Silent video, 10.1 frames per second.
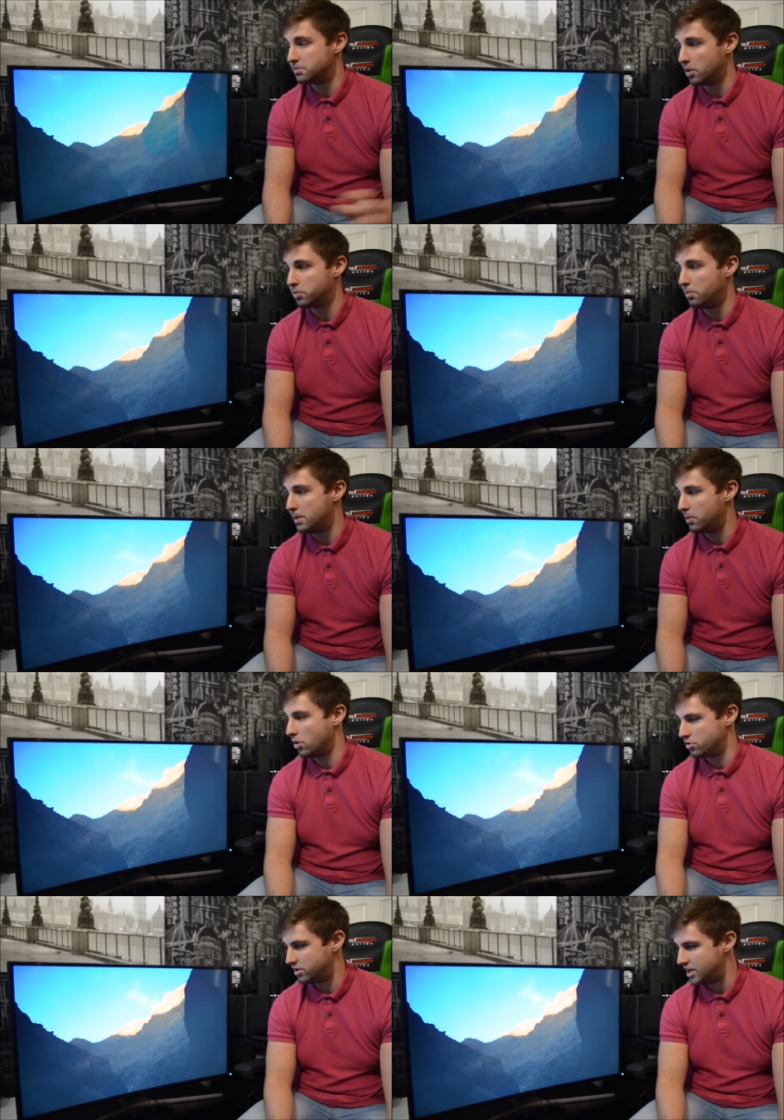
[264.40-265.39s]
multiple people
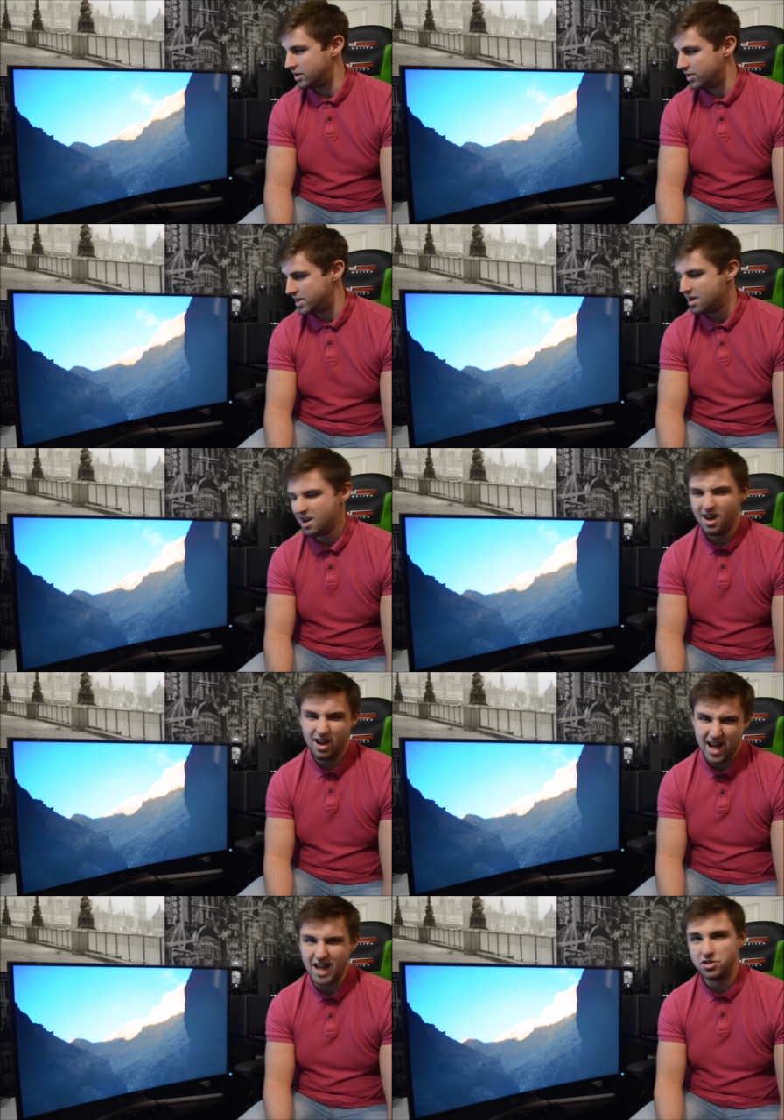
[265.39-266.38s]
watching the TV,
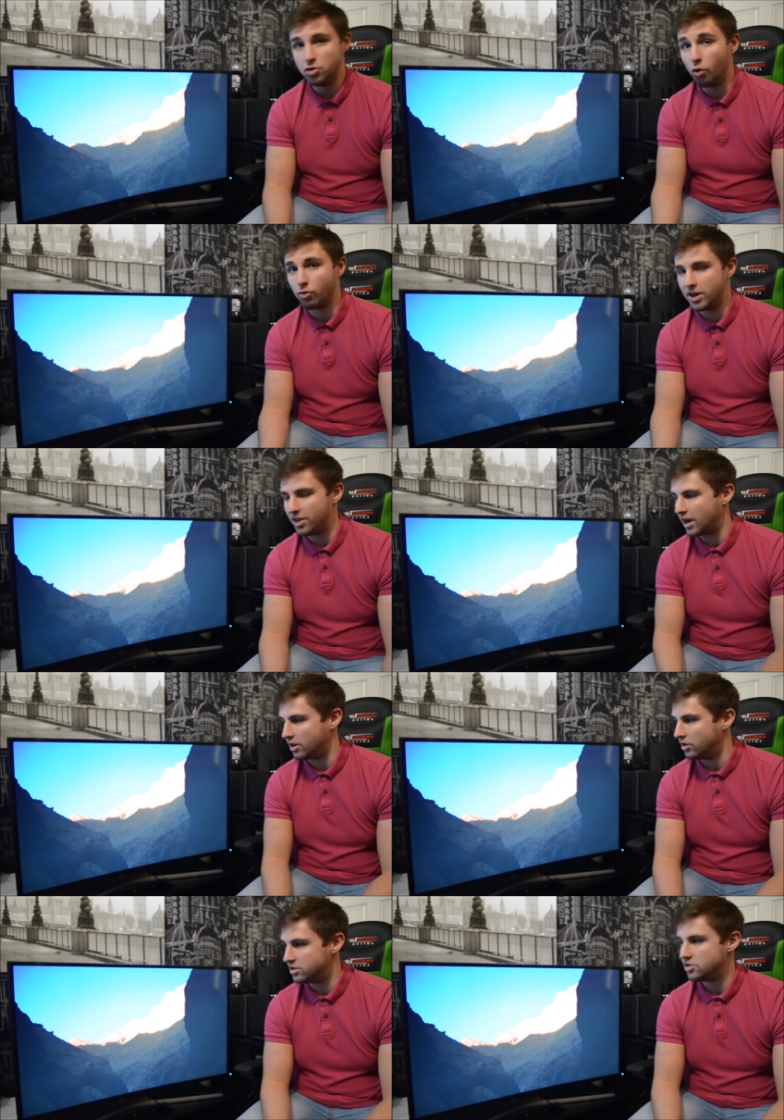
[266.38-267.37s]
it's not really that
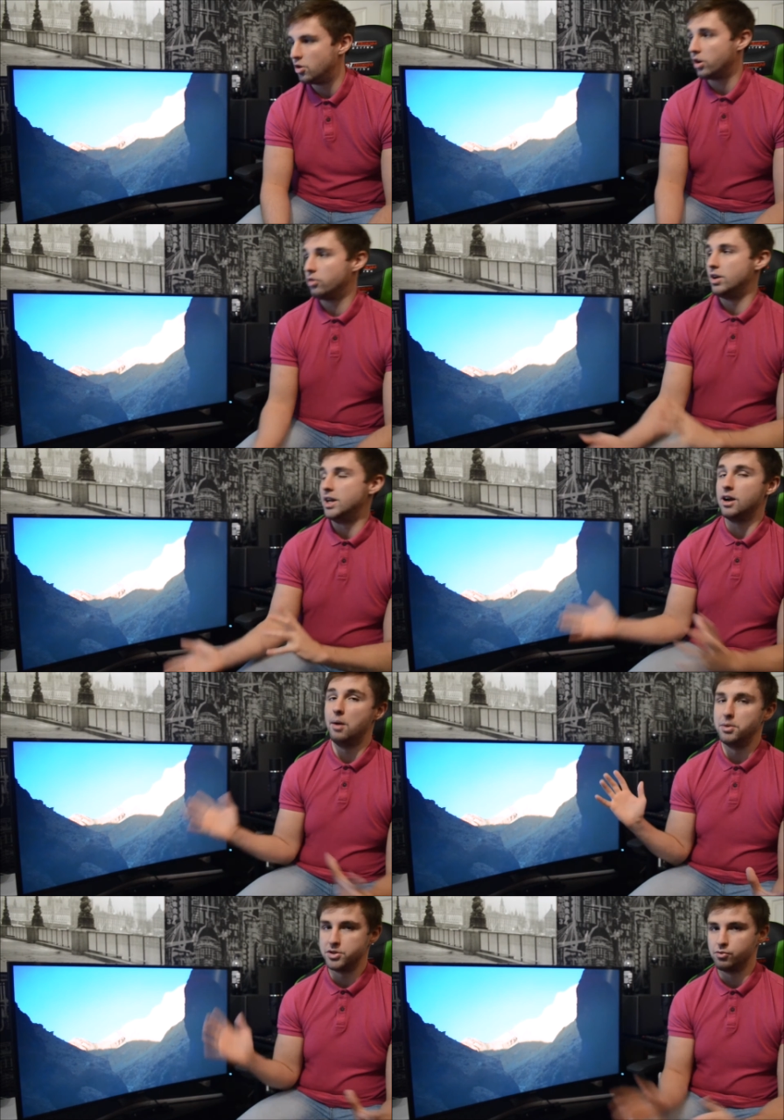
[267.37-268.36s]
good. It's not going to really
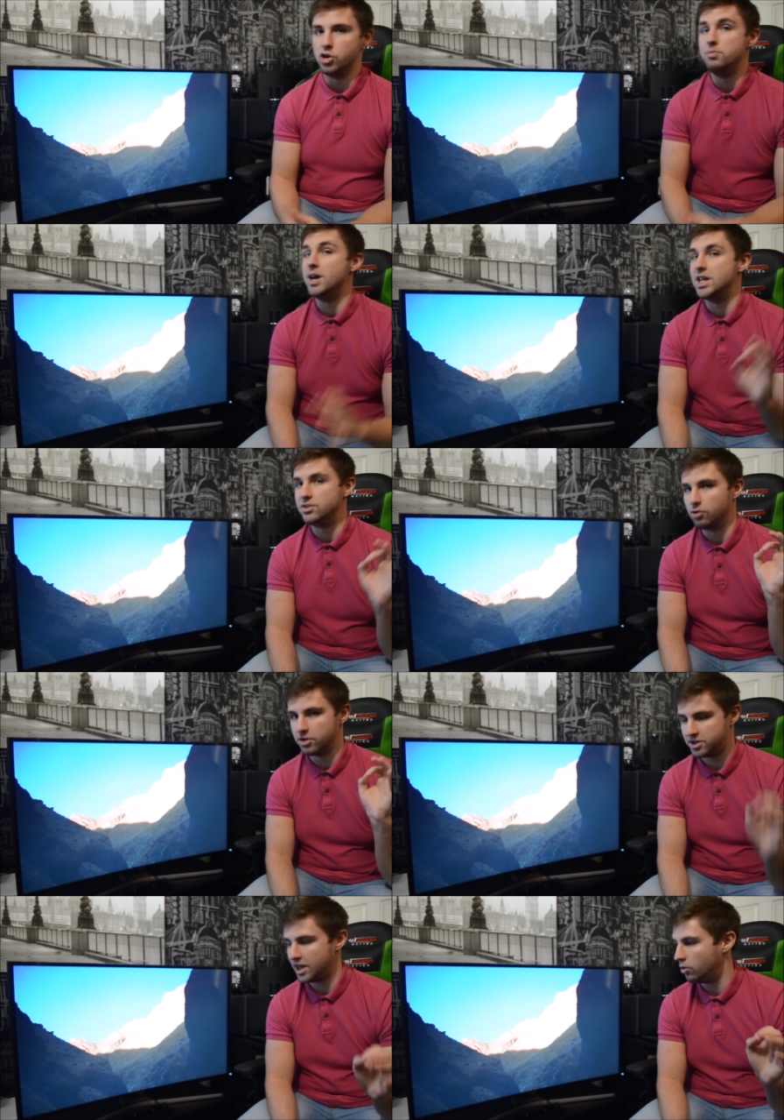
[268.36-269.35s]
encompass a room. It is for a
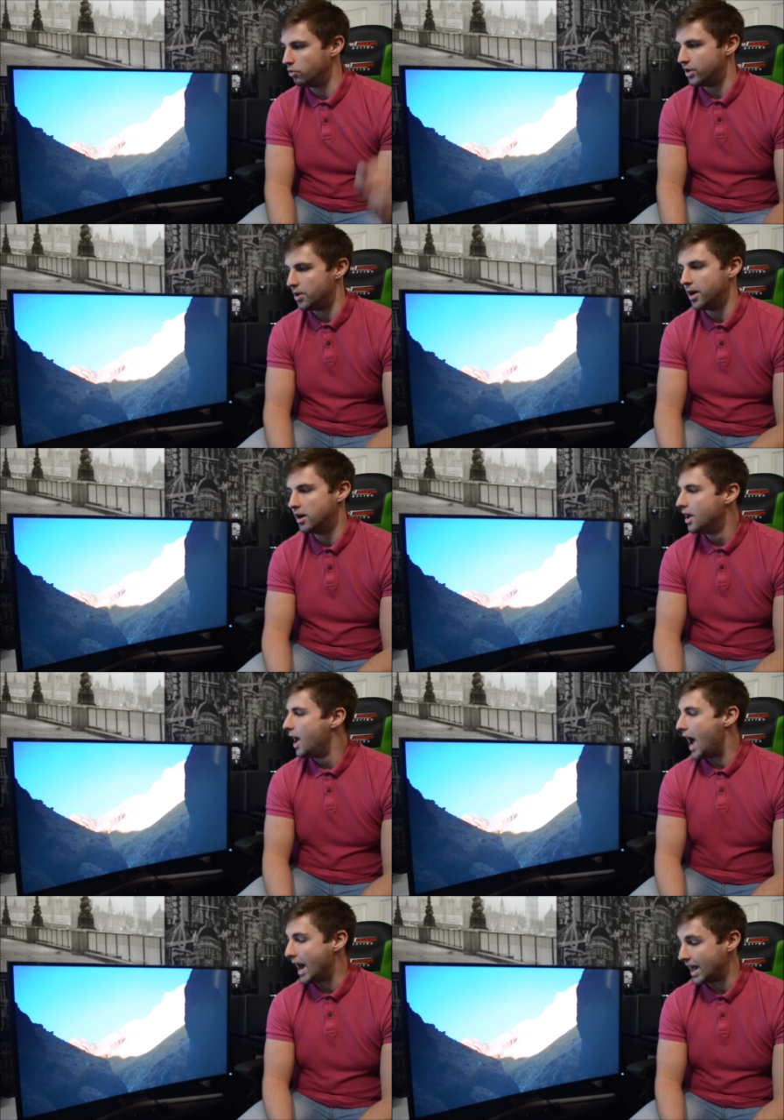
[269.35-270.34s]
single viewer,
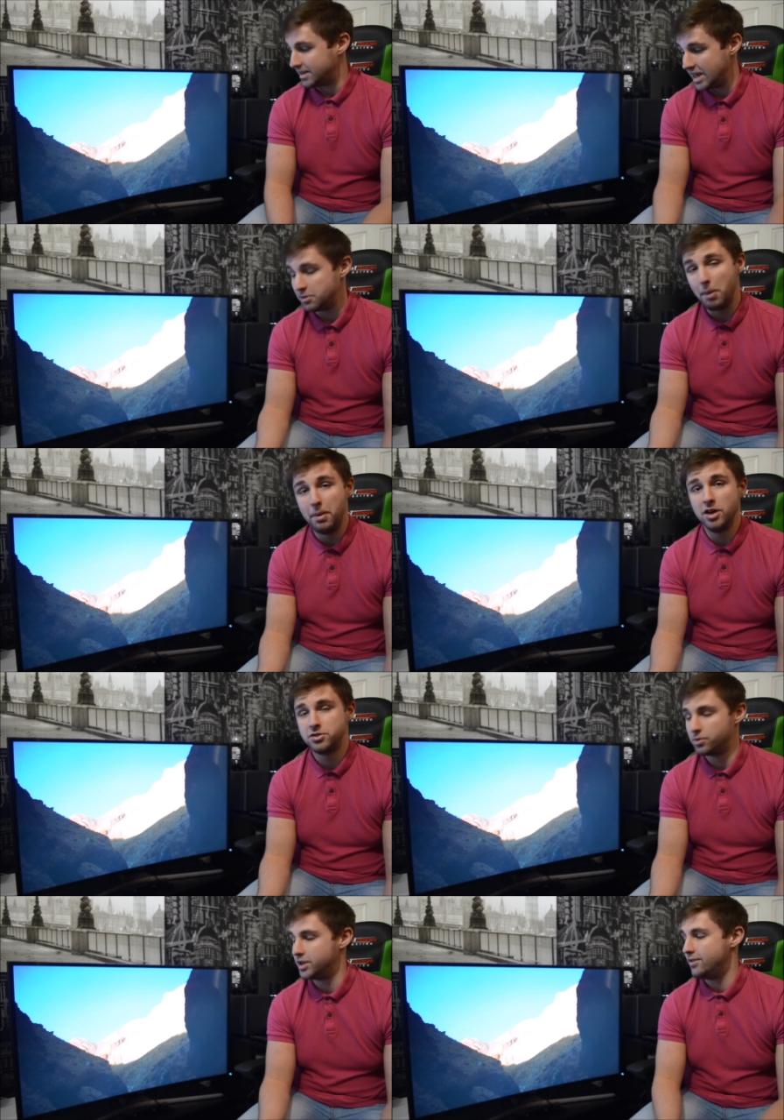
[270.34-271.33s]
and as it is my
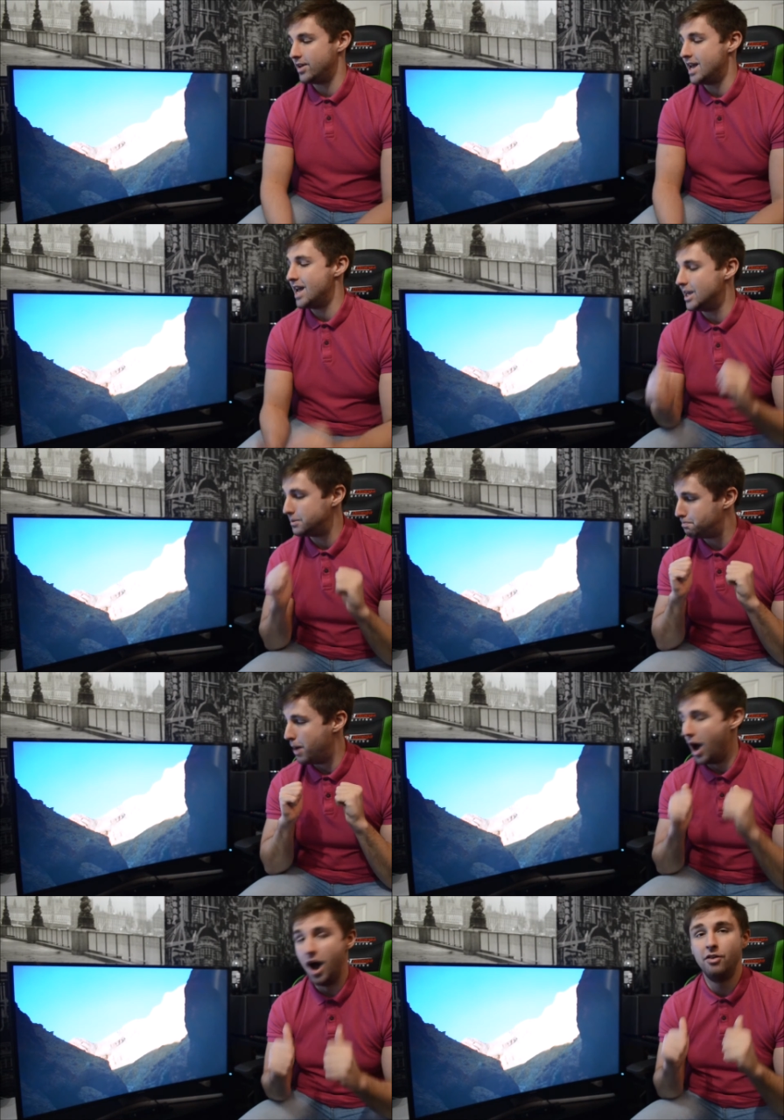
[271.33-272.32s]
personal TV, it is
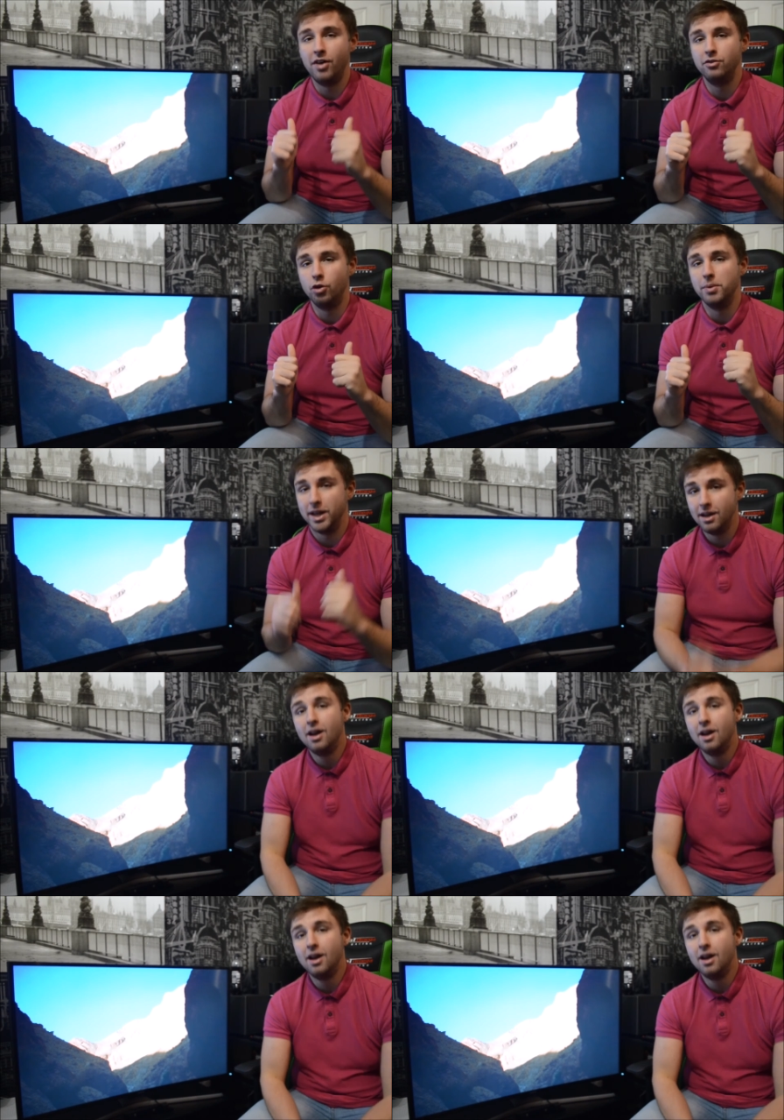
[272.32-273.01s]
perfect for me.